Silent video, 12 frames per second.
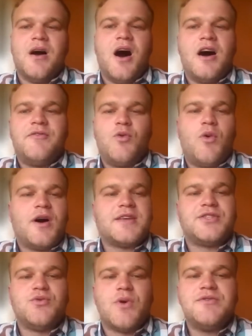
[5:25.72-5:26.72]

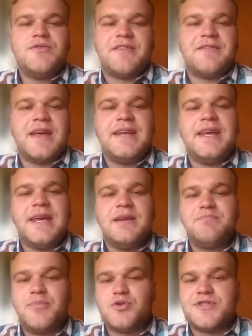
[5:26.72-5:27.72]
Otherwise, you won't have any
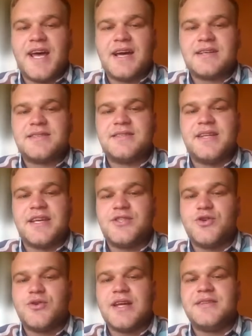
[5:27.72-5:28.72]
input tax
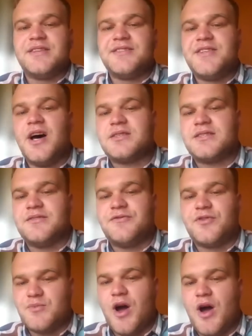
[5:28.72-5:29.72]
that you can deduct
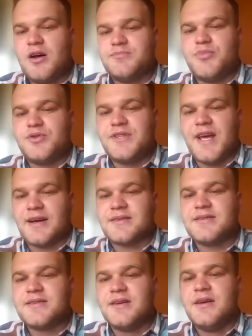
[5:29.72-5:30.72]
from your output
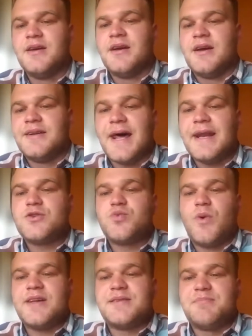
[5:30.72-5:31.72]
tax. That is
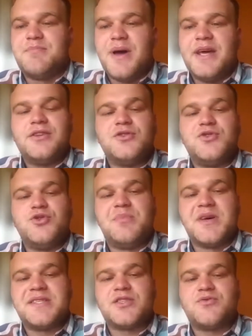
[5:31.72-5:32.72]
why it's better to do
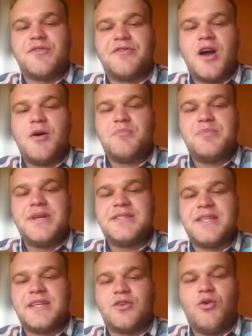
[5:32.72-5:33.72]
business with
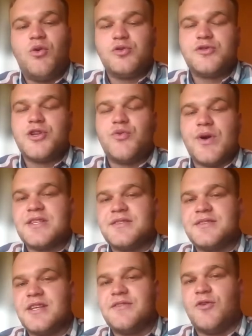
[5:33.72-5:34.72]
companies that are also
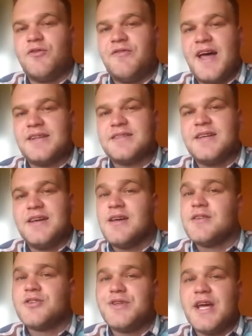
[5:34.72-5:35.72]
registered for VAT.
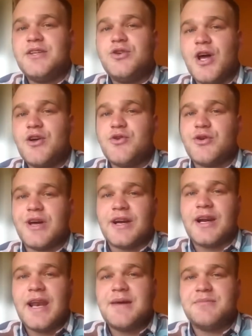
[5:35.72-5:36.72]
So then you know you
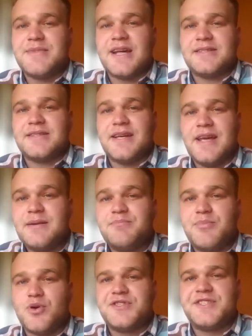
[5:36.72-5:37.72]
can claim that input